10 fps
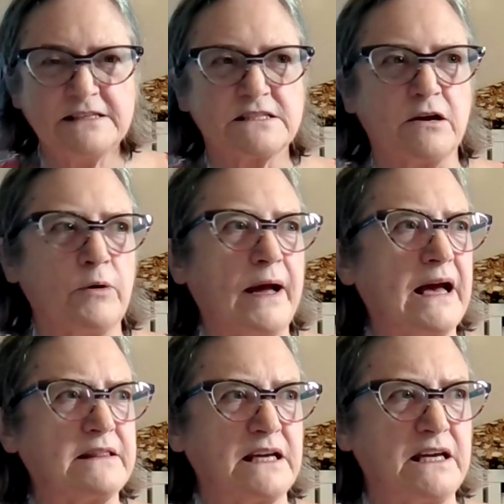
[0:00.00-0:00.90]
So I
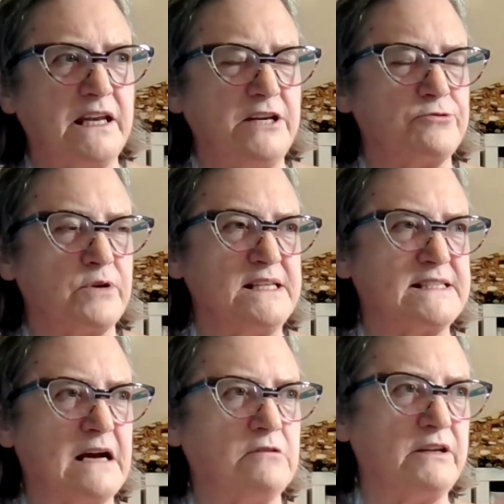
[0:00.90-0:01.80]
got the kitty
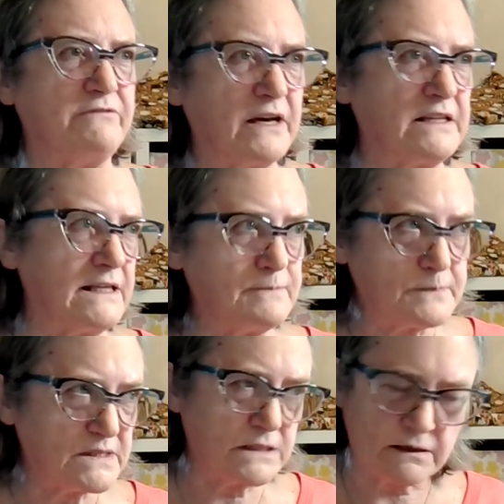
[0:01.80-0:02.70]
treats out and he finally
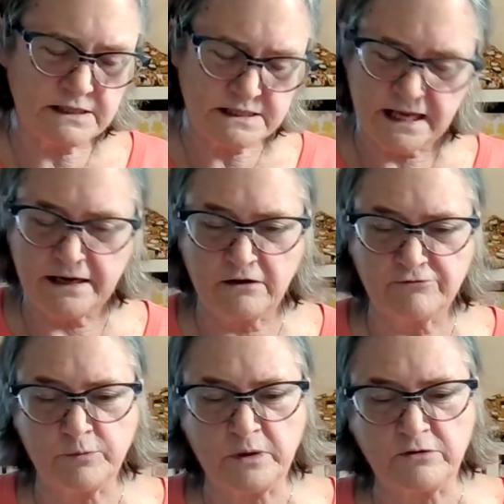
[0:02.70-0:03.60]
stuck his head
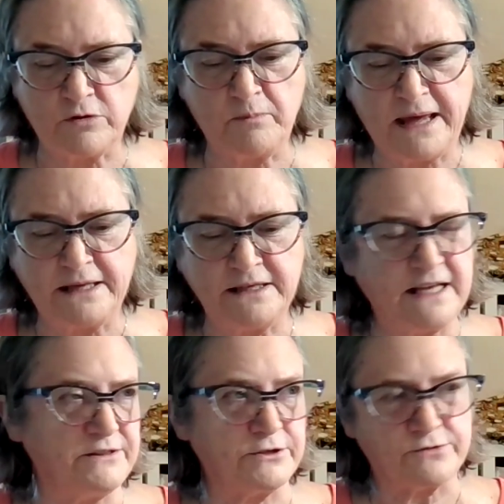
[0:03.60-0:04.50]
out from under the bed
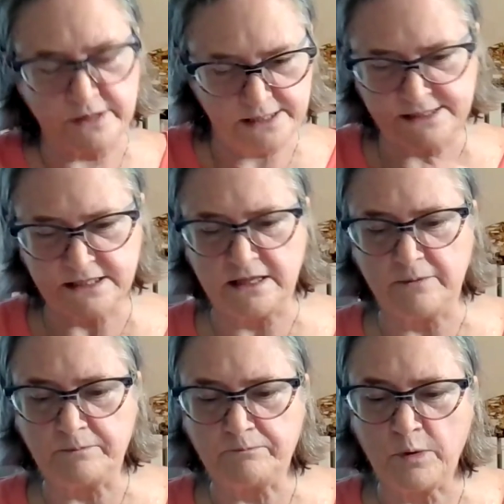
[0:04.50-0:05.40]
and ate the treats and
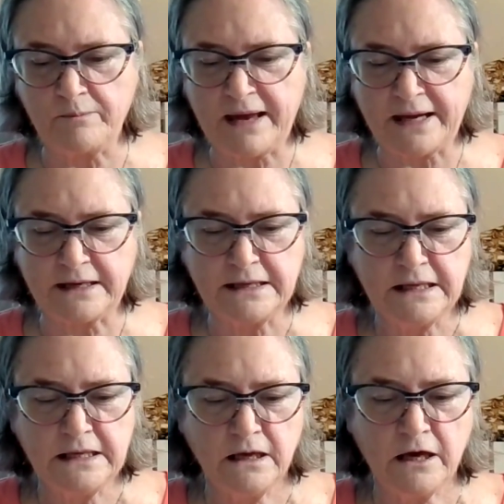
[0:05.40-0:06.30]
then went back
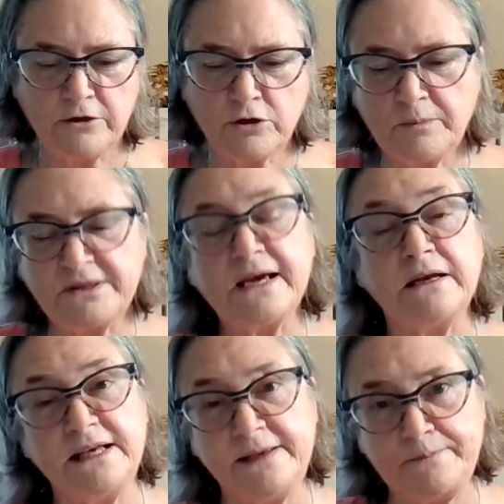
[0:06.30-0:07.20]
under. But
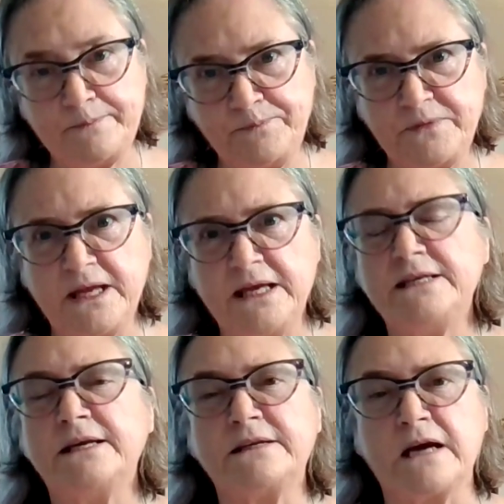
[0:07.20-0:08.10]
then he
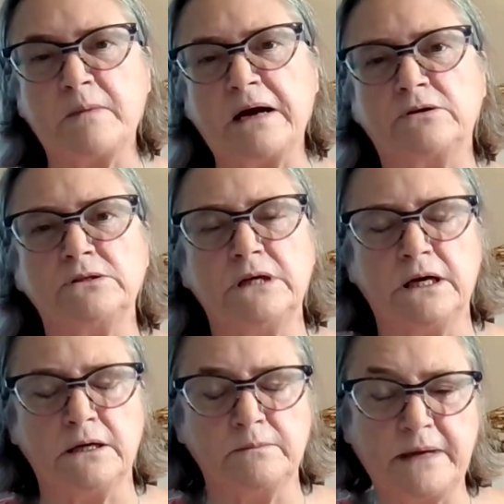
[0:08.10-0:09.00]
did come out
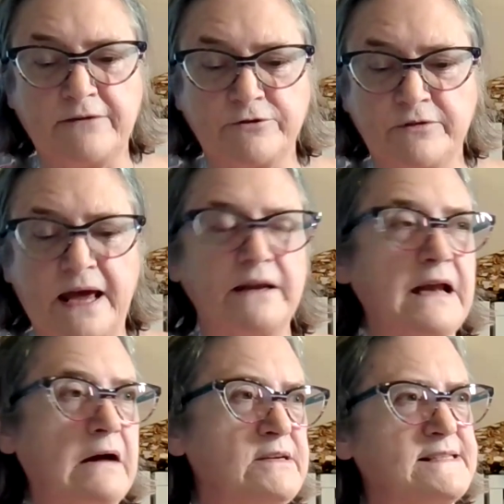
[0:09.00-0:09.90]
after that.
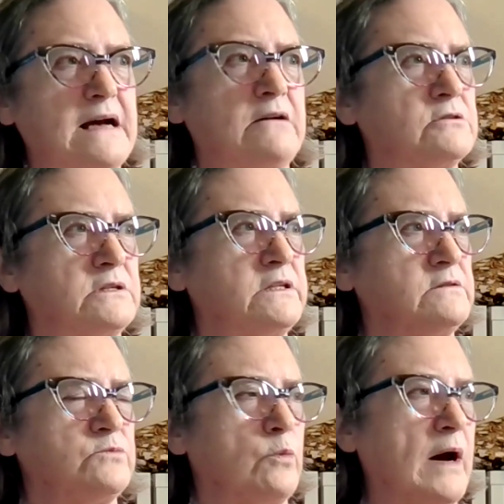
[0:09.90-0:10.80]
Now he's out
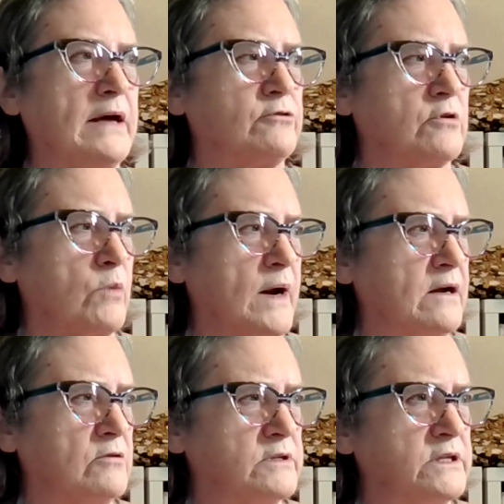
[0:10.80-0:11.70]
and wandering
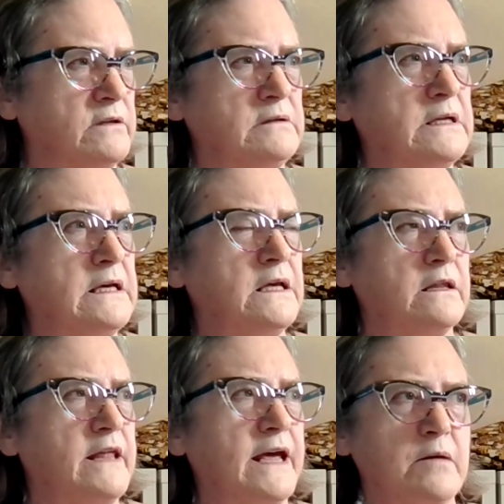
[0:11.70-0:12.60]
around and
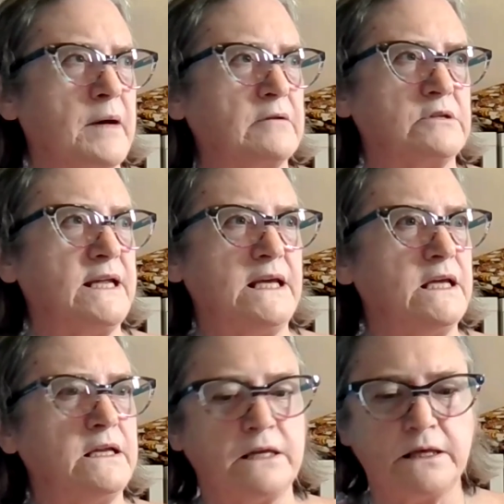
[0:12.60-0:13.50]
they come out and
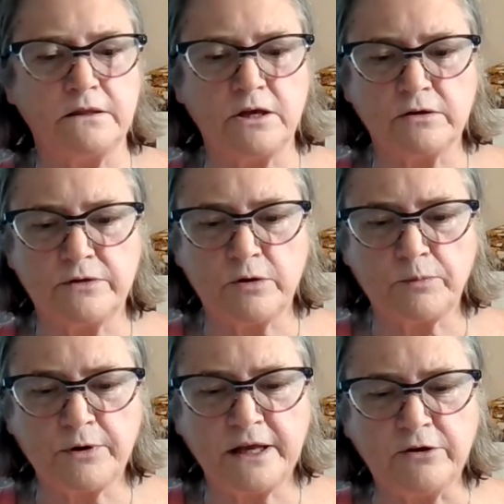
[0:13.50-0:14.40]
eat and
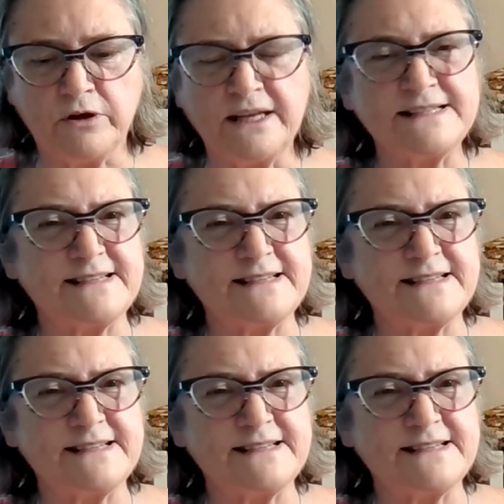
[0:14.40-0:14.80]
they're pretty good.